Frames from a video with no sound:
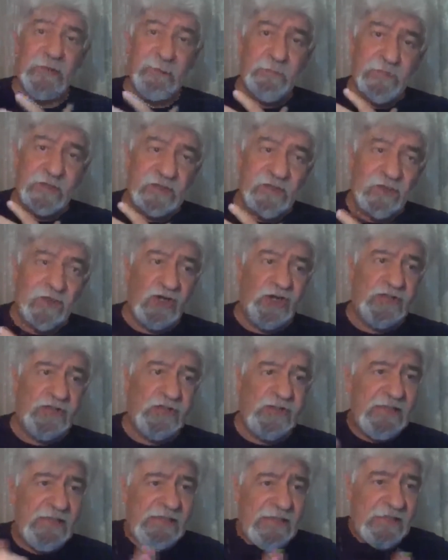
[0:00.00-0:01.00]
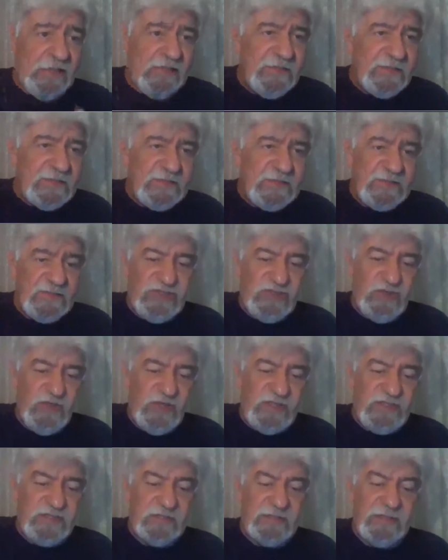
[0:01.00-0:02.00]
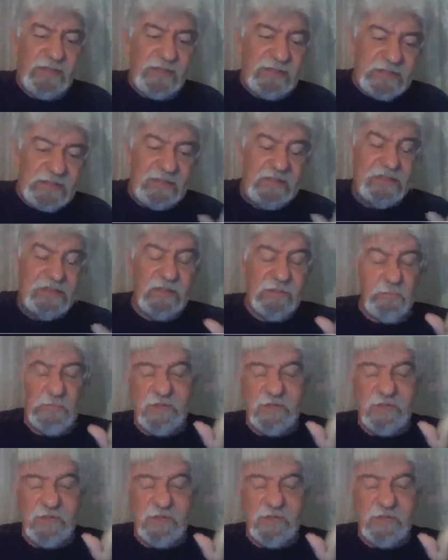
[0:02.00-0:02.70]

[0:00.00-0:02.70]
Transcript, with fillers: by God in this situation. Now listen to me